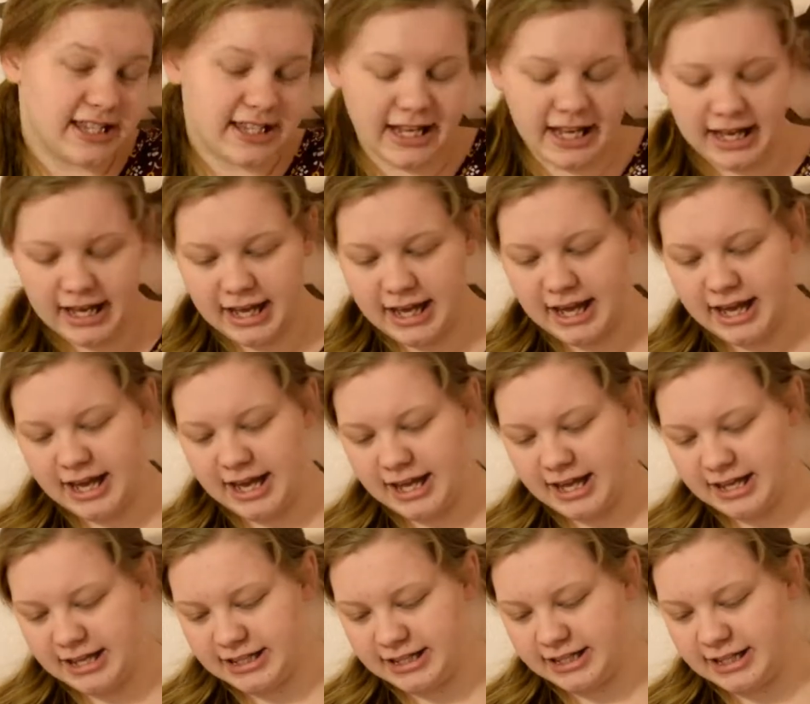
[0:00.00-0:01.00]
thing
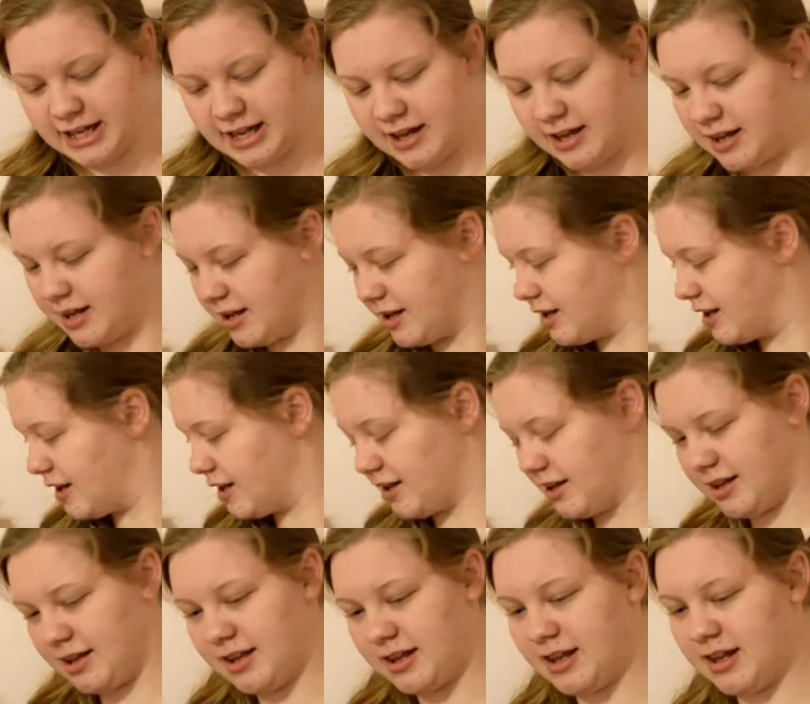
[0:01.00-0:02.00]
is,
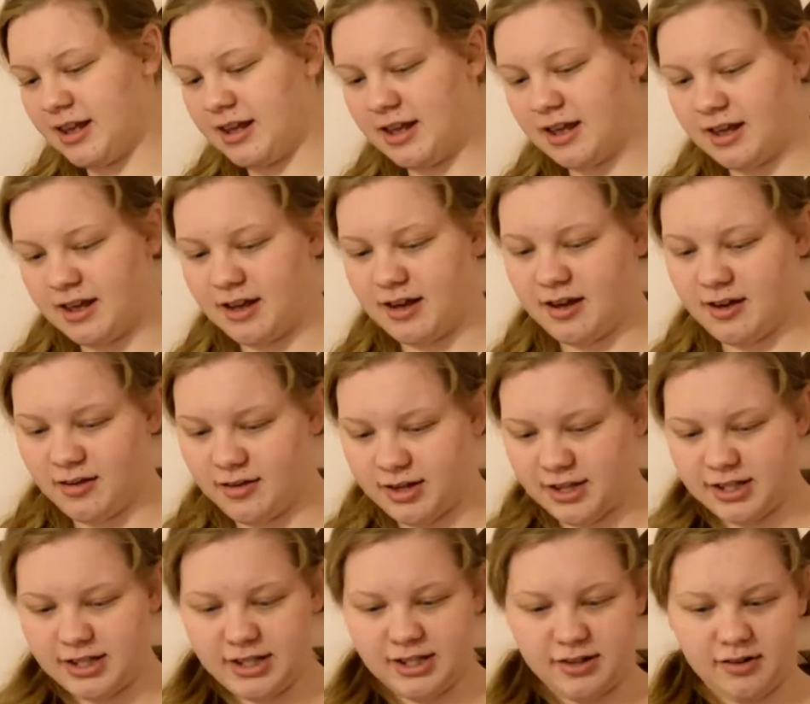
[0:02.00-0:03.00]
oh,
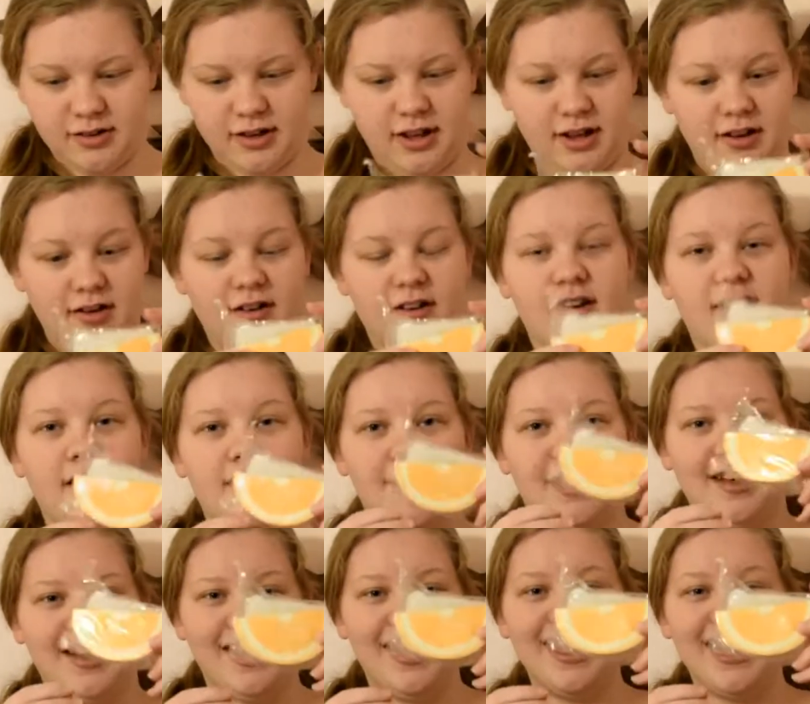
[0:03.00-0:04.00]
this is so cute.
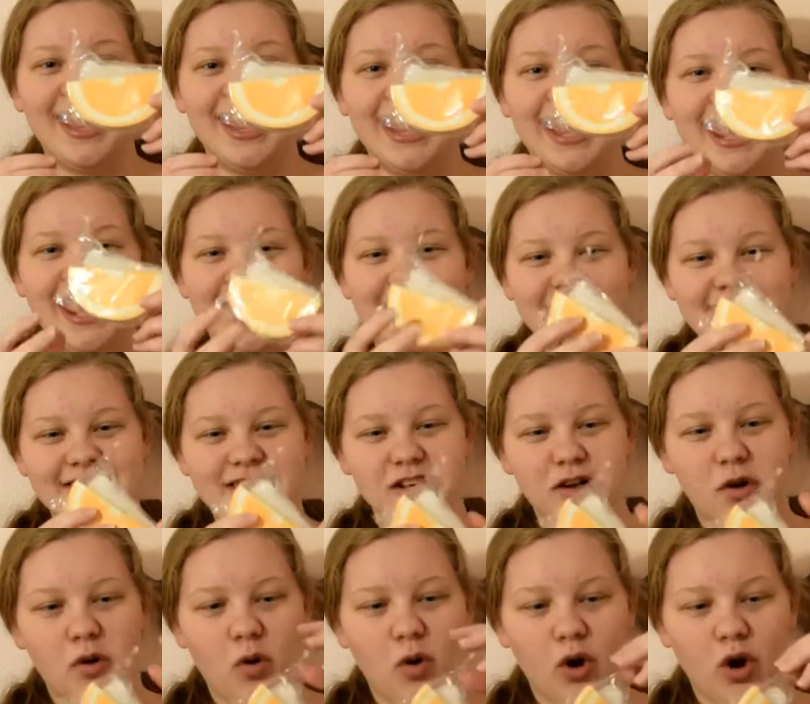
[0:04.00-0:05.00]
It is
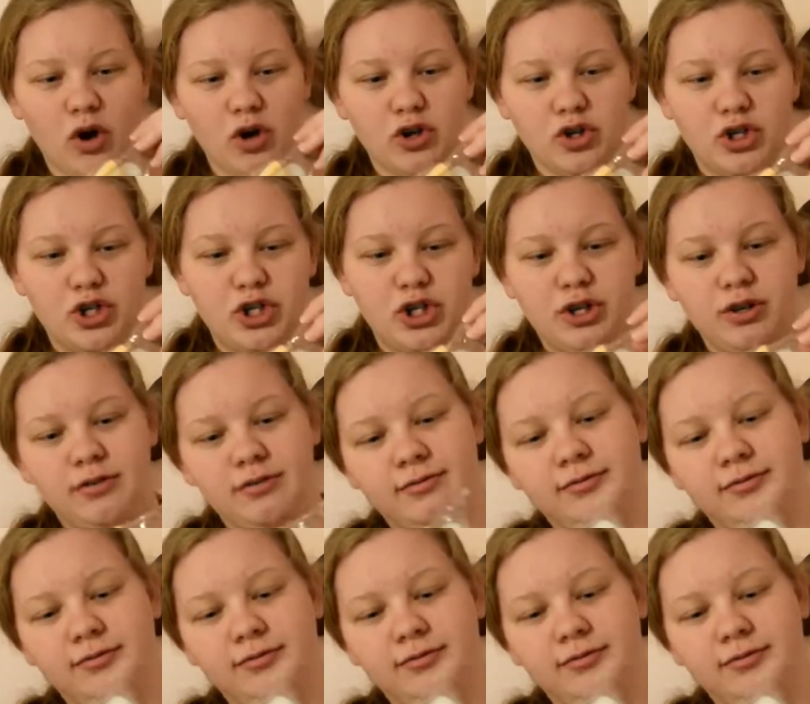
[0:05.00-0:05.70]
an orange,